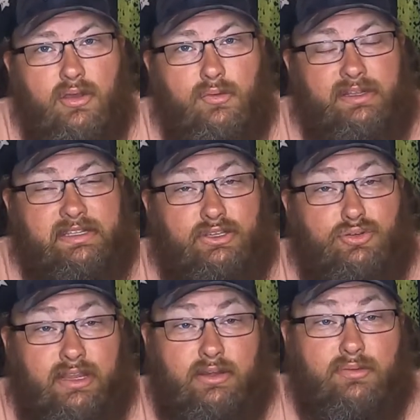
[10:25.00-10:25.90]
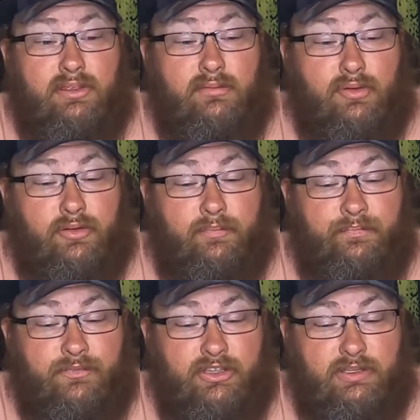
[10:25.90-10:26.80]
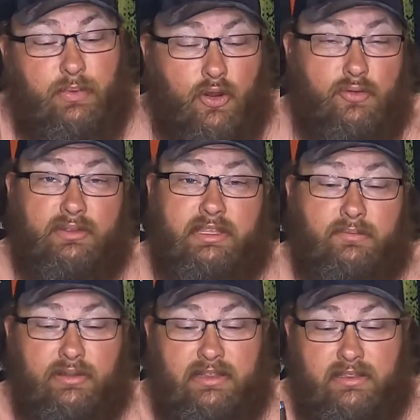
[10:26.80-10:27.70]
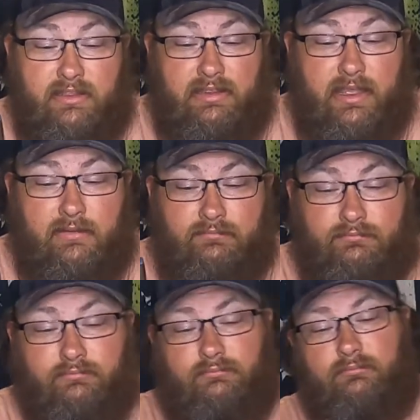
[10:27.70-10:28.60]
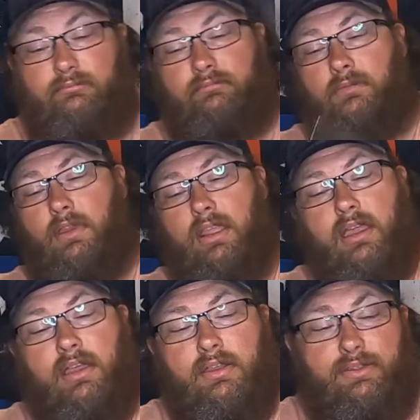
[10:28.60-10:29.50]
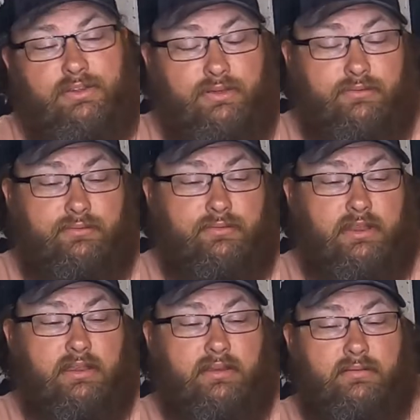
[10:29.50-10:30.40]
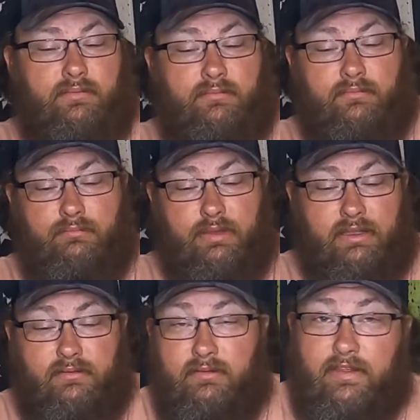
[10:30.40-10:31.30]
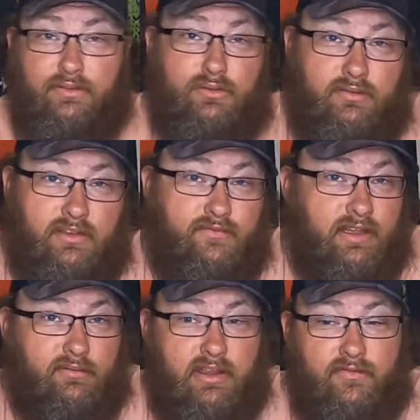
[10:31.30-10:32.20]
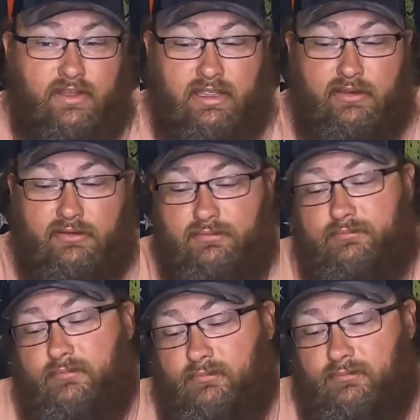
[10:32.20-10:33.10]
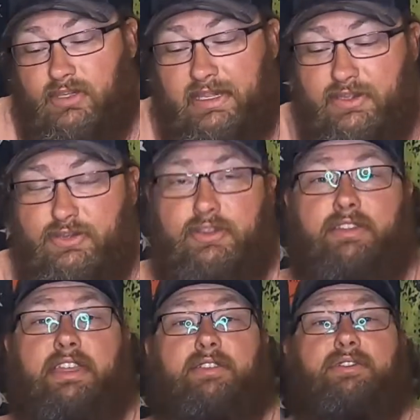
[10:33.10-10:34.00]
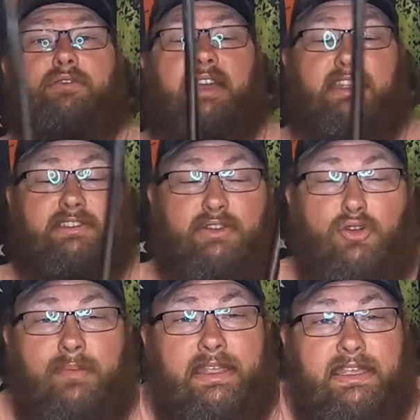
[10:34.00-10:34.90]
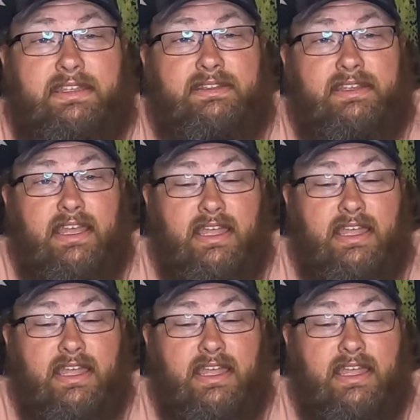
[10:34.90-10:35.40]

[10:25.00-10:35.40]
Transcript: want to say, trained with them or sparred with them or anything like that. So, but if you could find Raphael, he could show you a thing or two. I actually told my kids